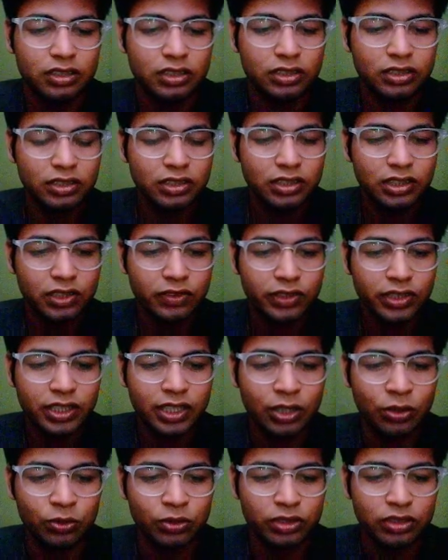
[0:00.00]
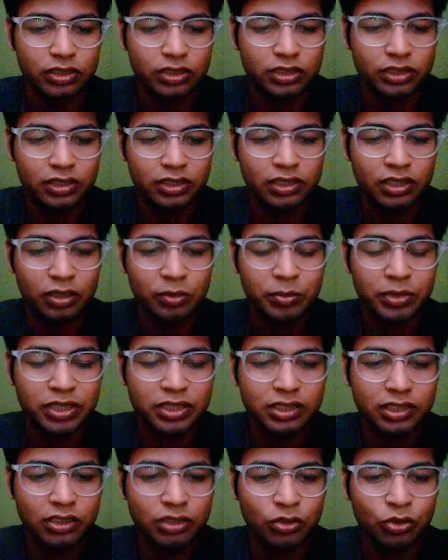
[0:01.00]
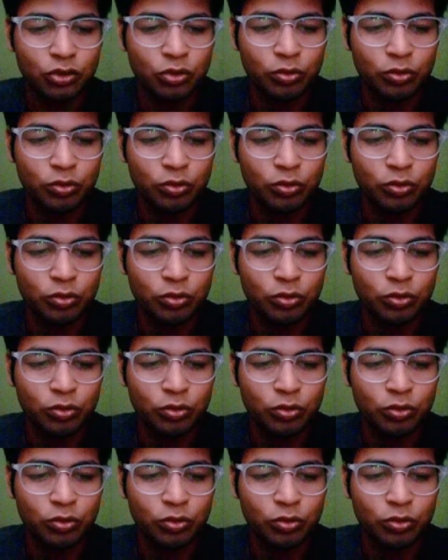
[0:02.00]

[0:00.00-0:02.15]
This is our route. This is our basic